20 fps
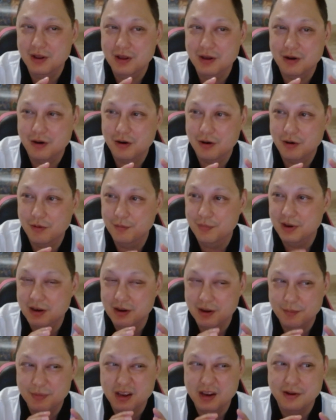on
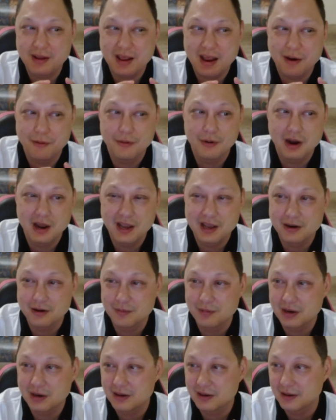being that writer,
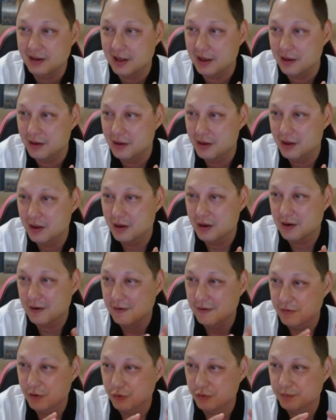being of
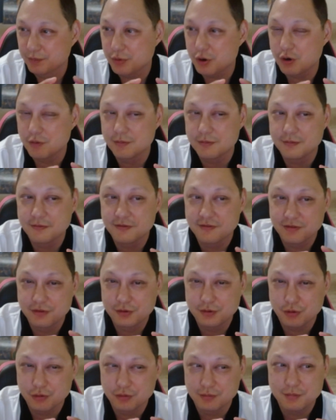those pulp
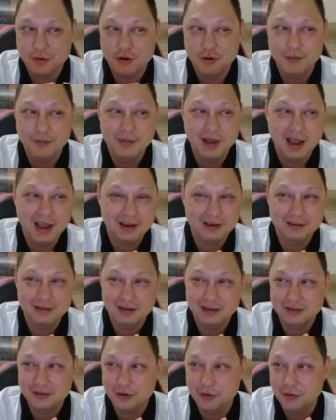magazines.
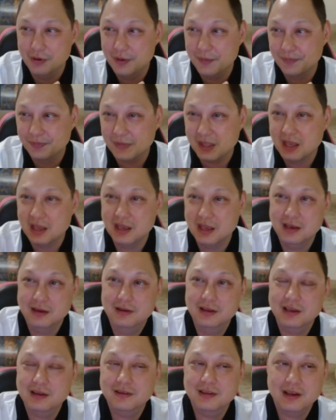So he
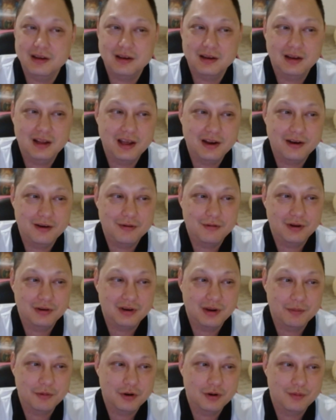did send a letter, which I'm
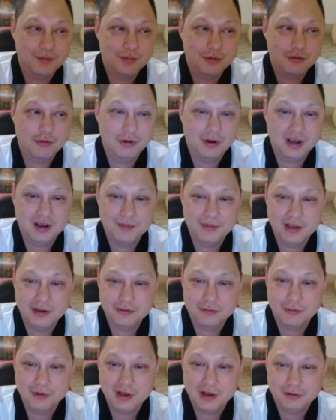going to pull up as
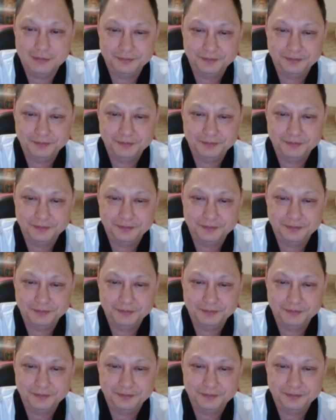well.